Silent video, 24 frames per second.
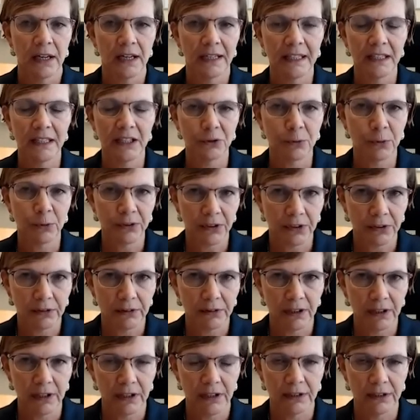each with
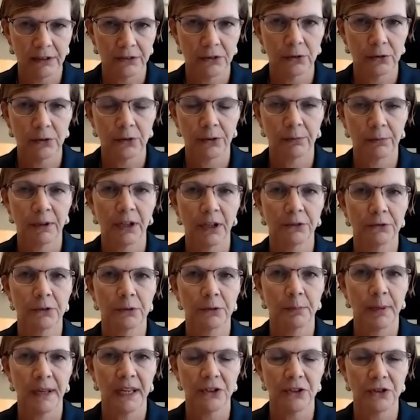200 to
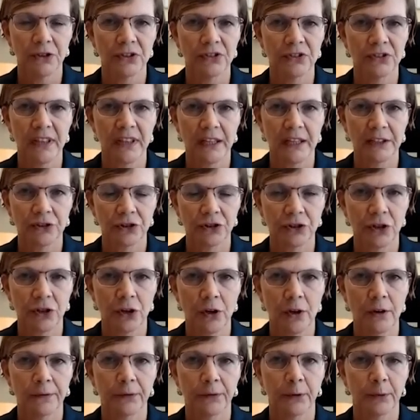300 patients, that
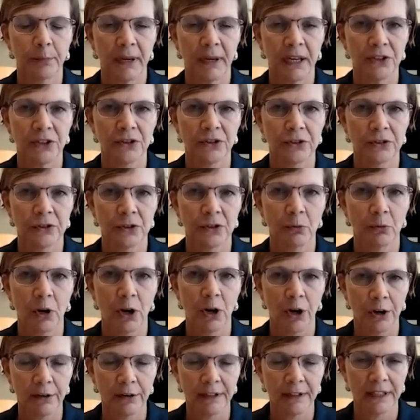show for patients who
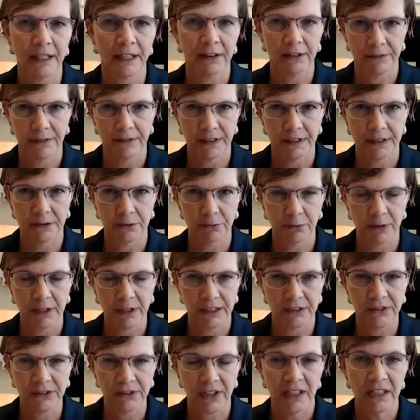are at elevated
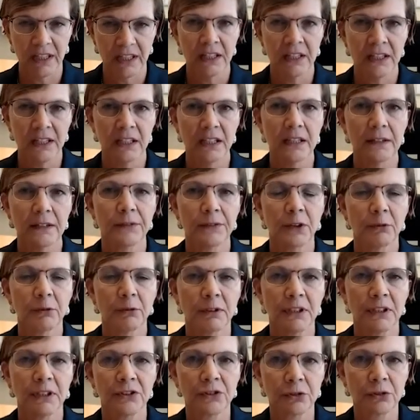risk, if they're
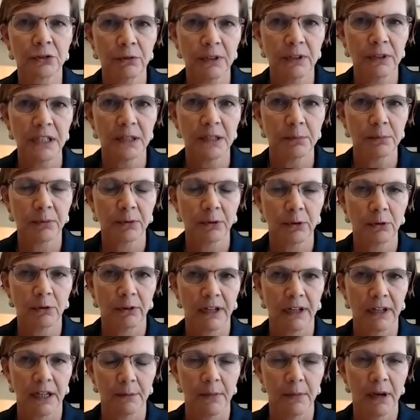in a screening
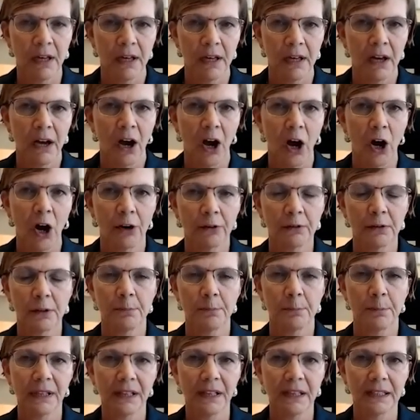program, our
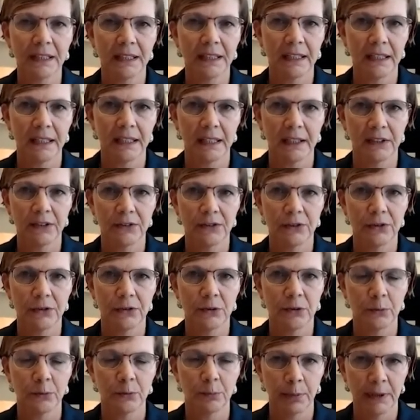ability
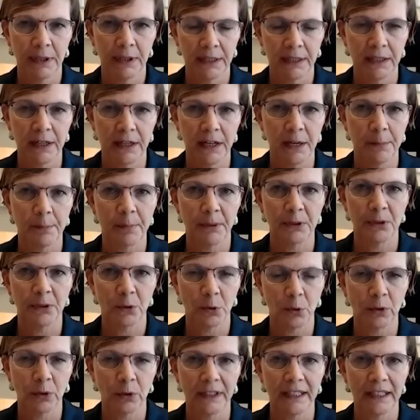to pick up an
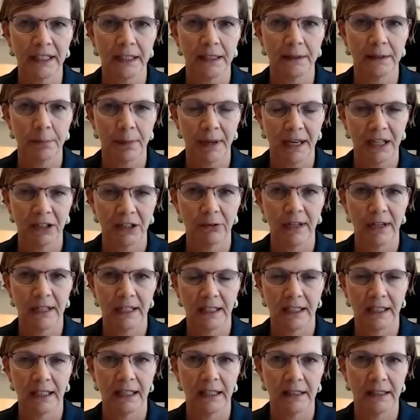early
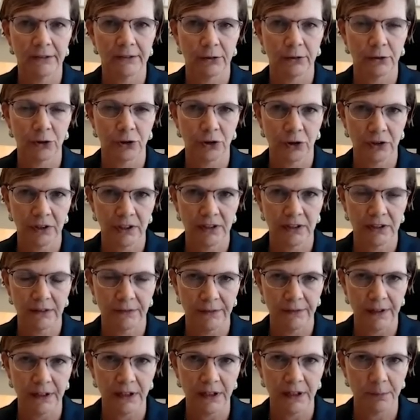pancreatic cancer, should it
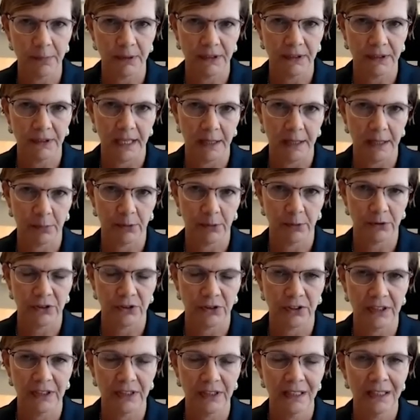develop in that
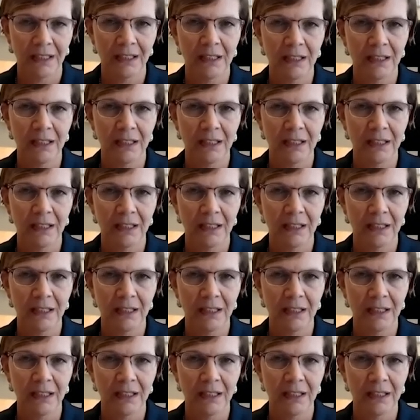person,